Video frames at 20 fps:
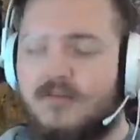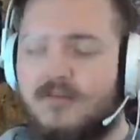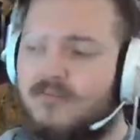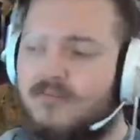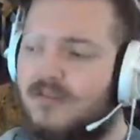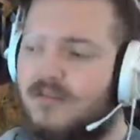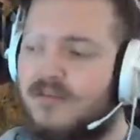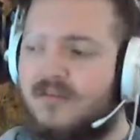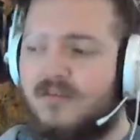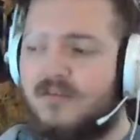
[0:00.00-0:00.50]
It
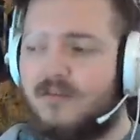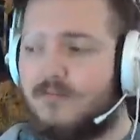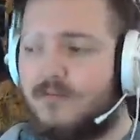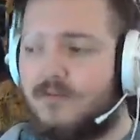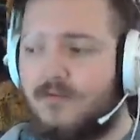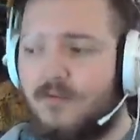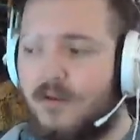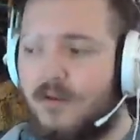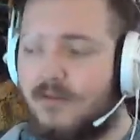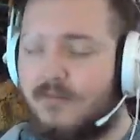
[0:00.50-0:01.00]
didn't seem
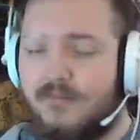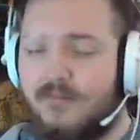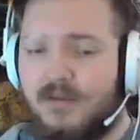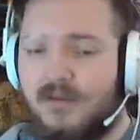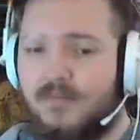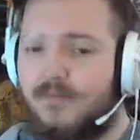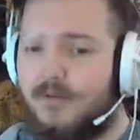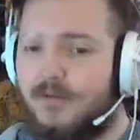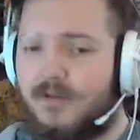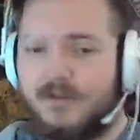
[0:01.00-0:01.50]
too great to me,
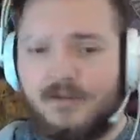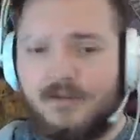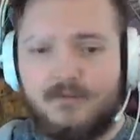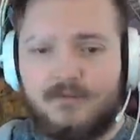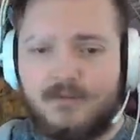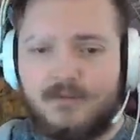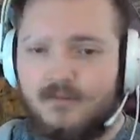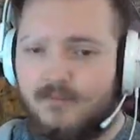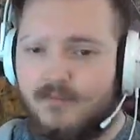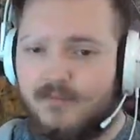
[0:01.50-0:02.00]
but if
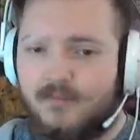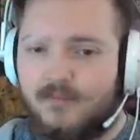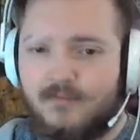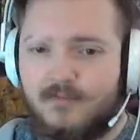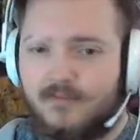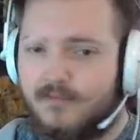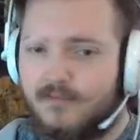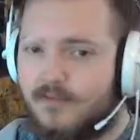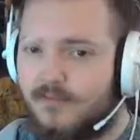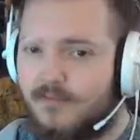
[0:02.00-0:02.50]

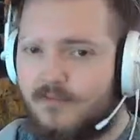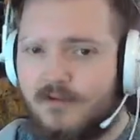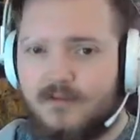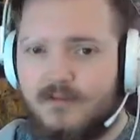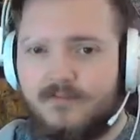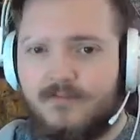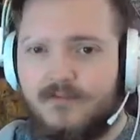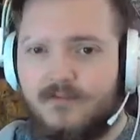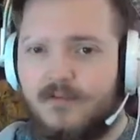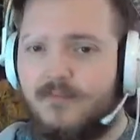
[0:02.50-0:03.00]
it's
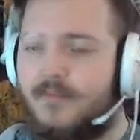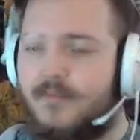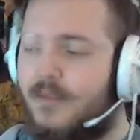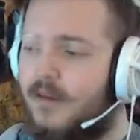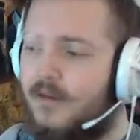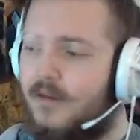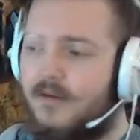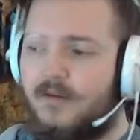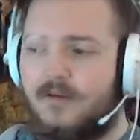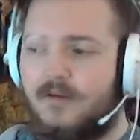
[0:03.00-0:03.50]
working for them,
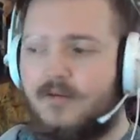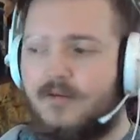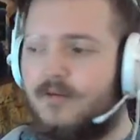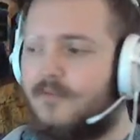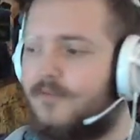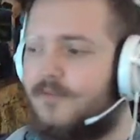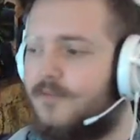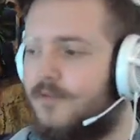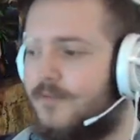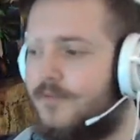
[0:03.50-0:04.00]
go
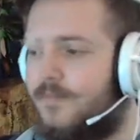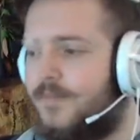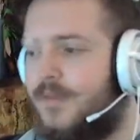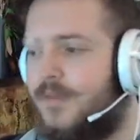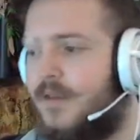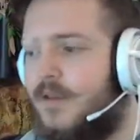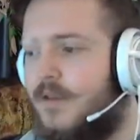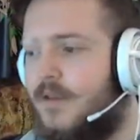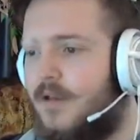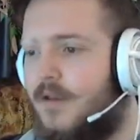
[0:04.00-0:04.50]
for
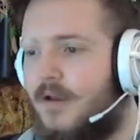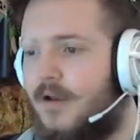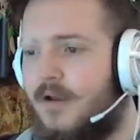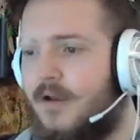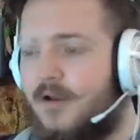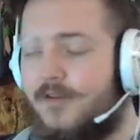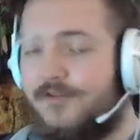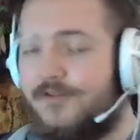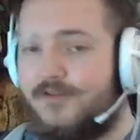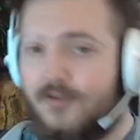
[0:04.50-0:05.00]

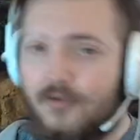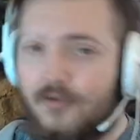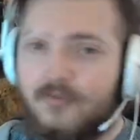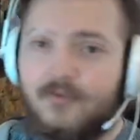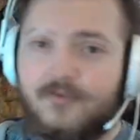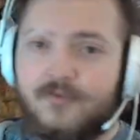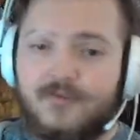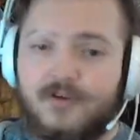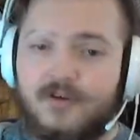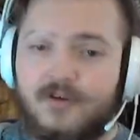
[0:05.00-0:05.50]
it. Jungle
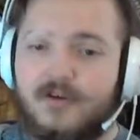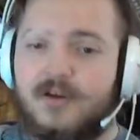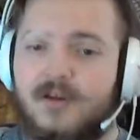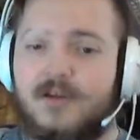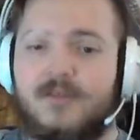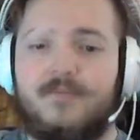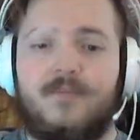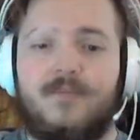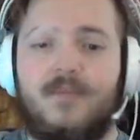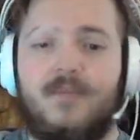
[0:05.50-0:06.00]
Fury.